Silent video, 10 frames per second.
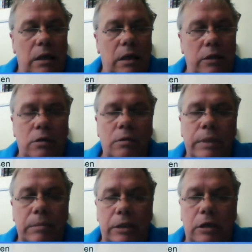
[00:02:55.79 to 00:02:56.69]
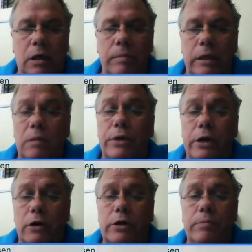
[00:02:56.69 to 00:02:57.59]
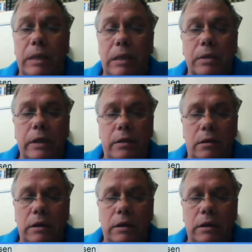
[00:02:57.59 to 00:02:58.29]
and then you'll be able to come in and bring all your people in.